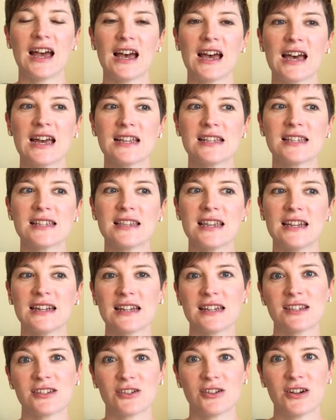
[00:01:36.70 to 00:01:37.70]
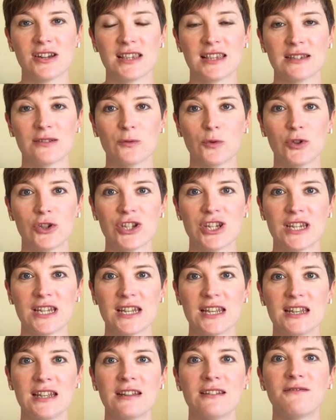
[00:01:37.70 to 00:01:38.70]
And then I started
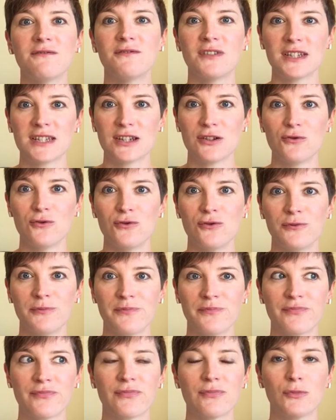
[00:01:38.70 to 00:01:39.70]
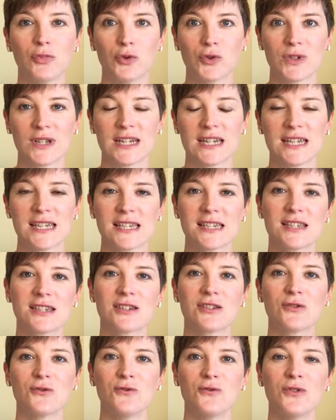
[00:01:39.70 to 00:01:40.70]
watching video podcasts.
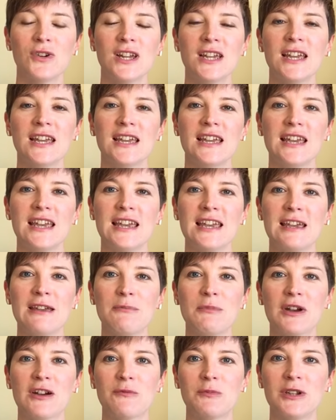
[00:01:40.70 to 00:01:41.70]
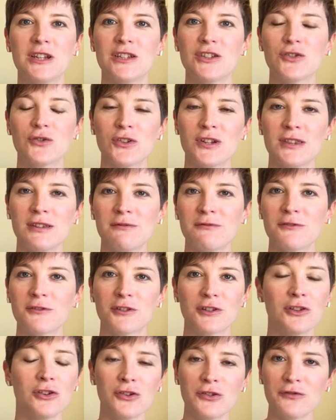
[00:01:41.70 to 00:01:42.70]
So I've been enjoying them for
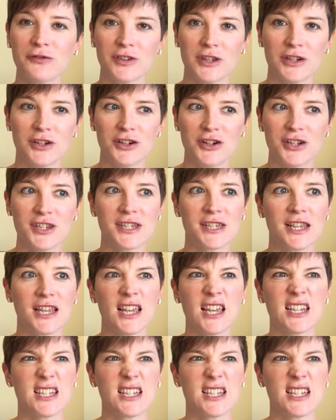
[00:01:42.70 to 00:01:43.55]
a lot of years.